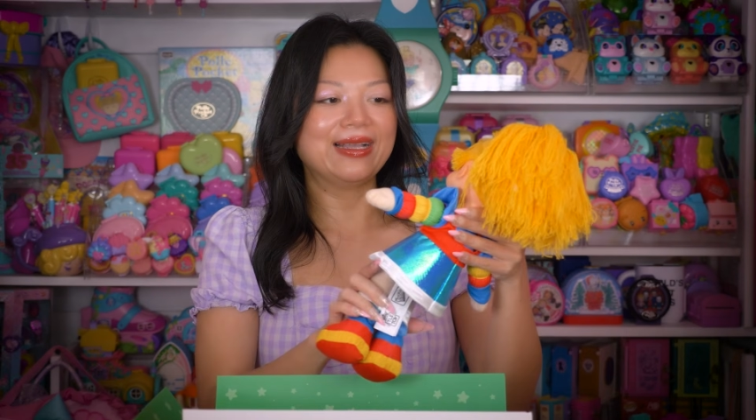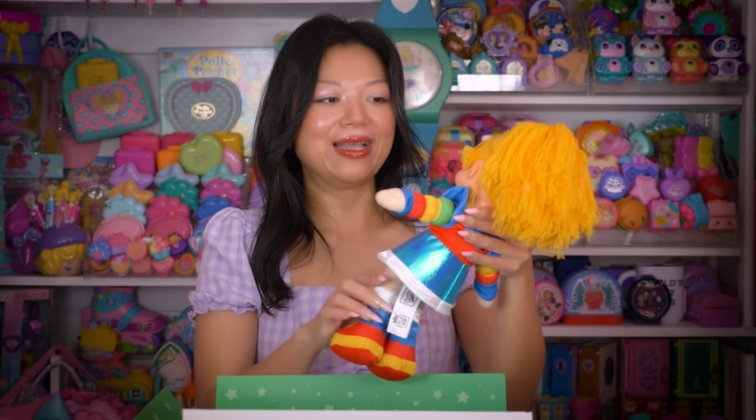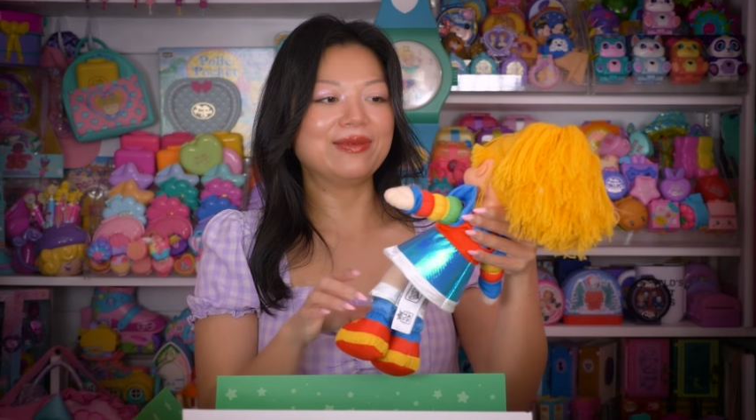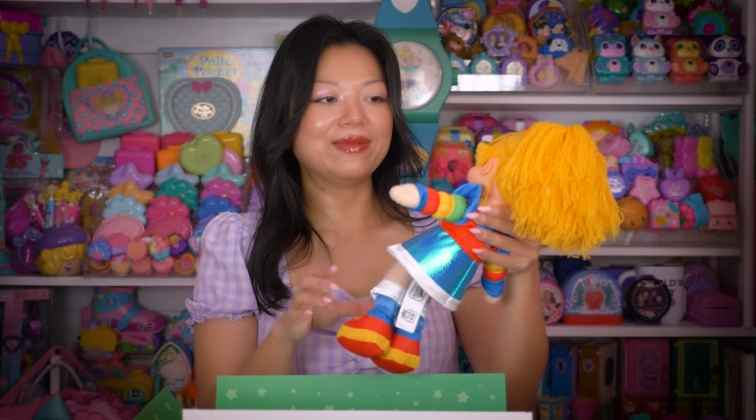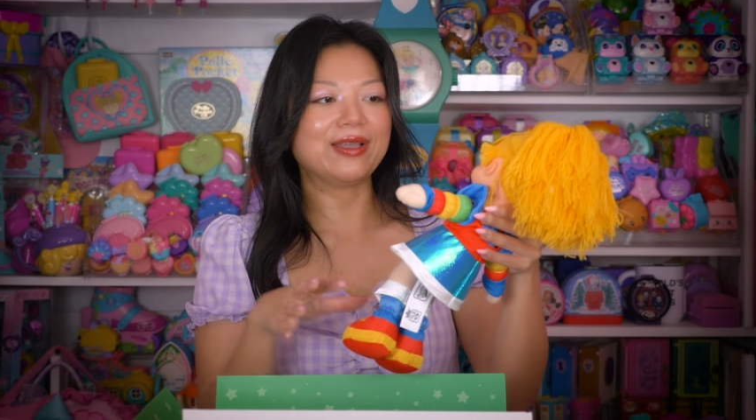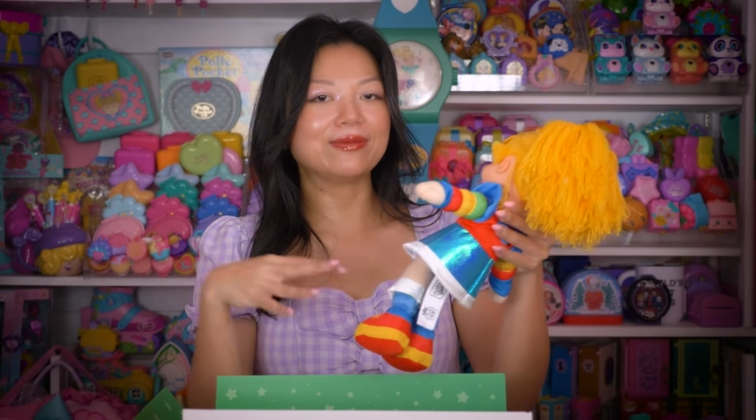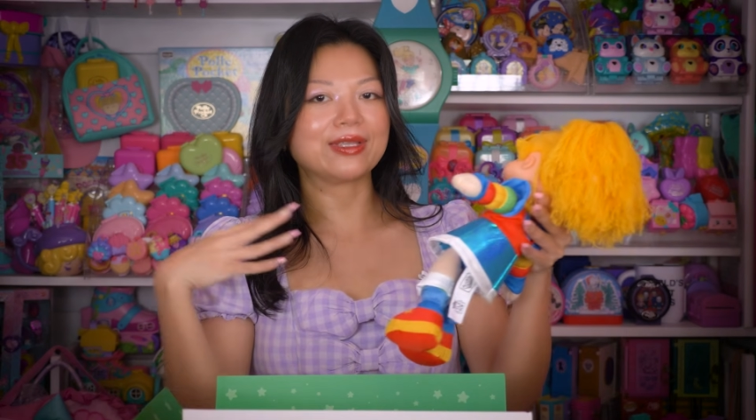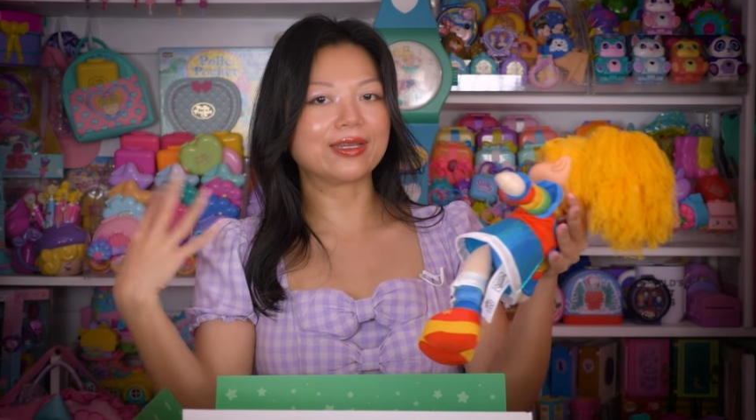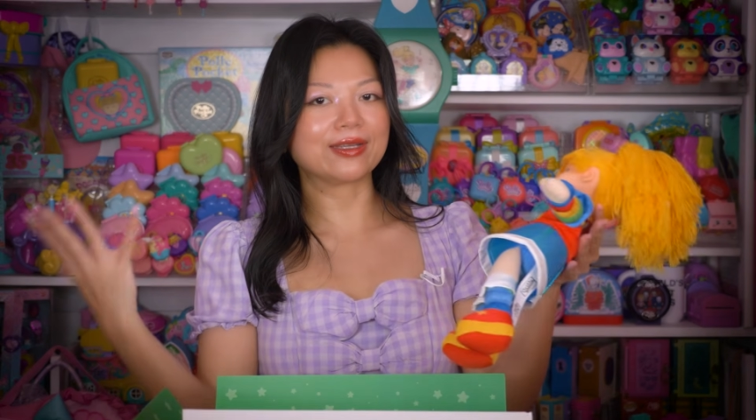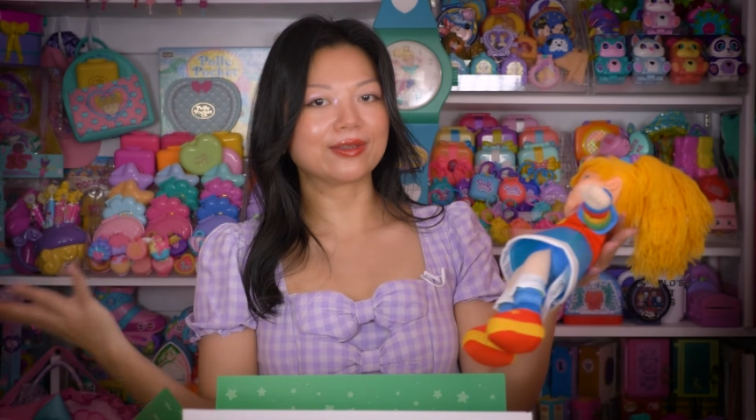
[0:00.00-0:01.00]
I'm
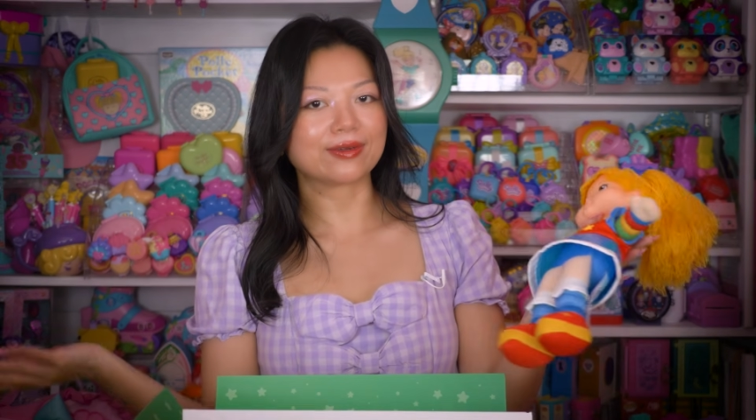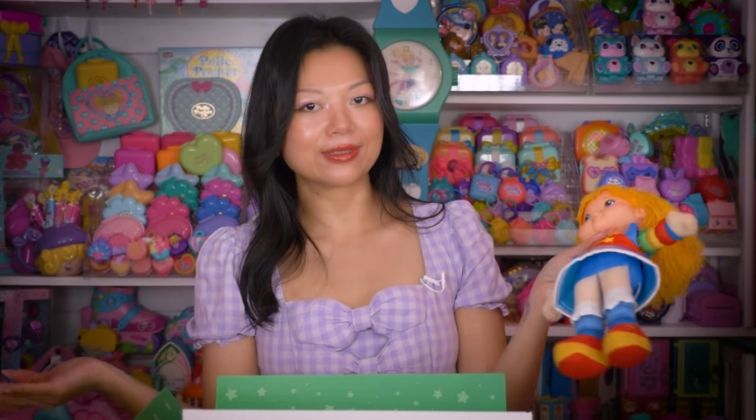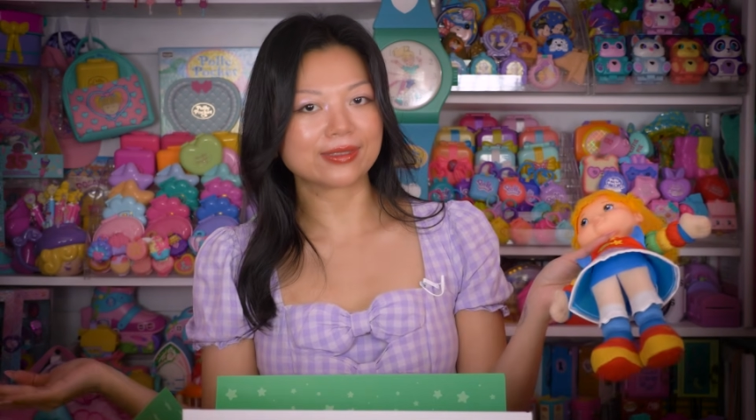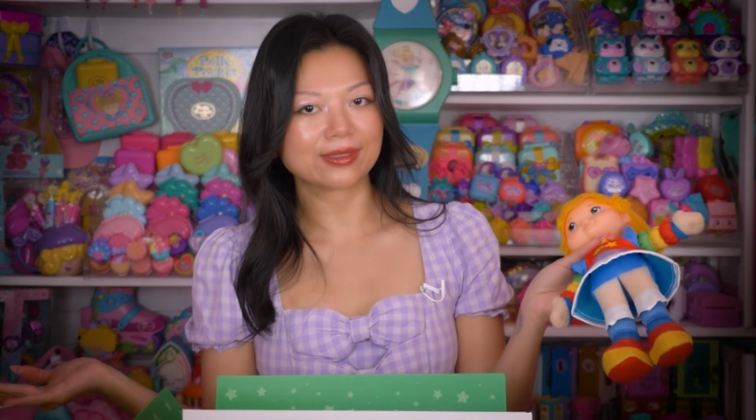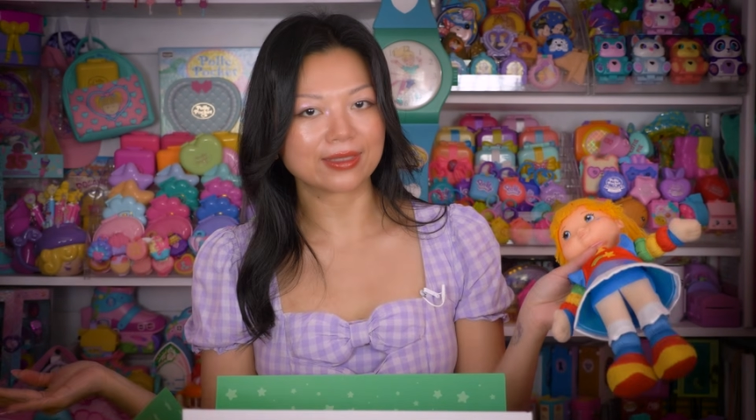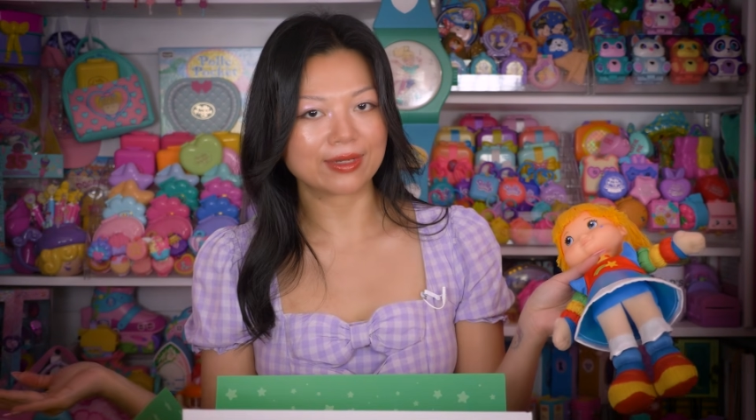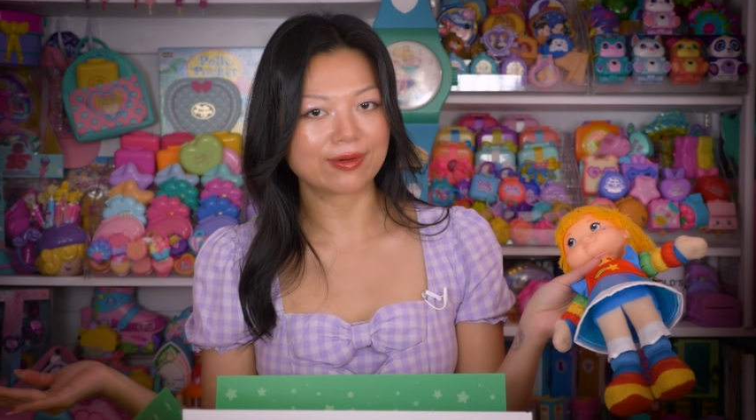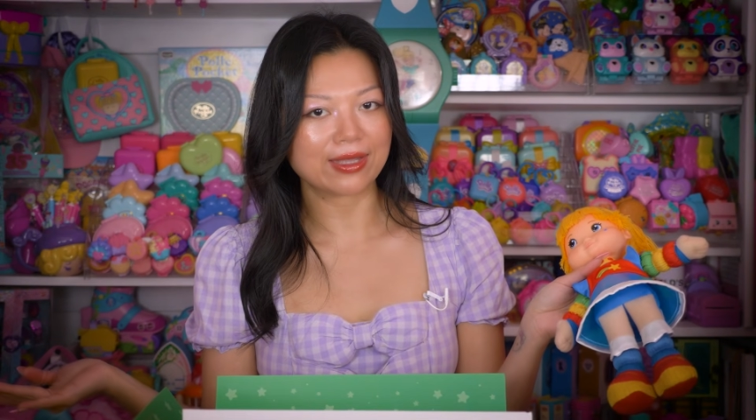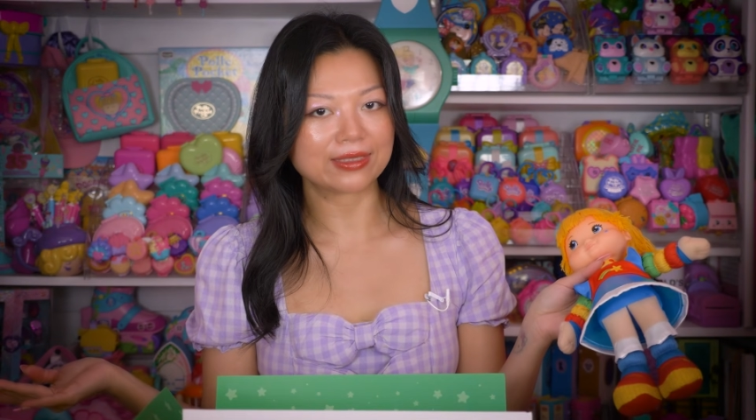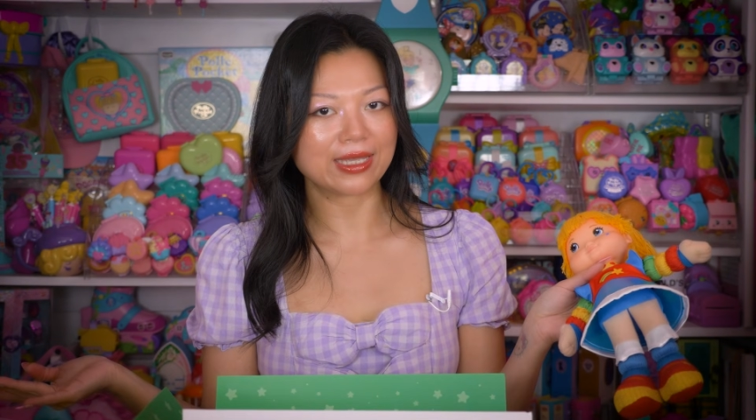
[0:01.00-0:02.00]
getting increasingly riled